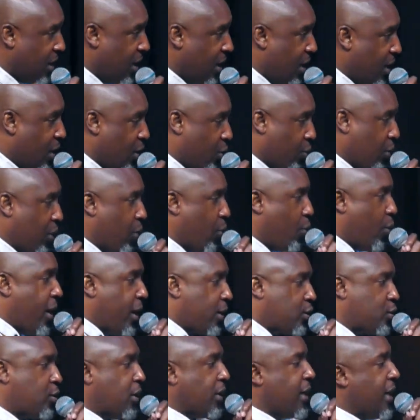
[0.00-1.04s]
We
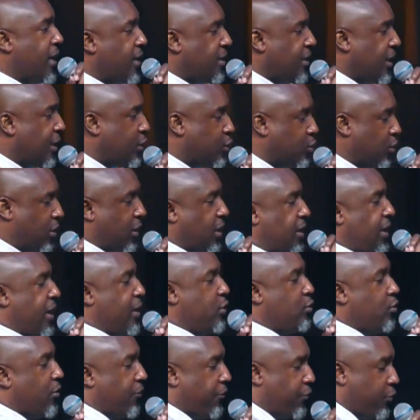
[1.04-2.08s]
work together to
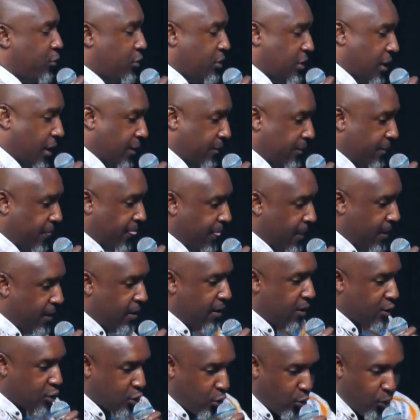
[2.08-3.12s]
create your future.
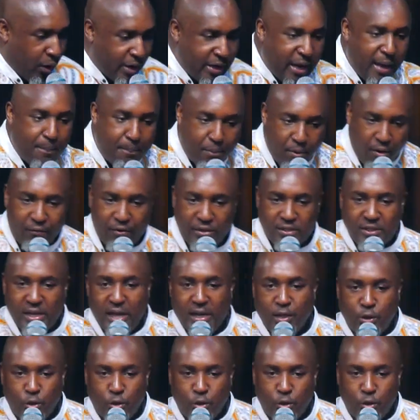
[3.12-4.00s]
So what I prophesy to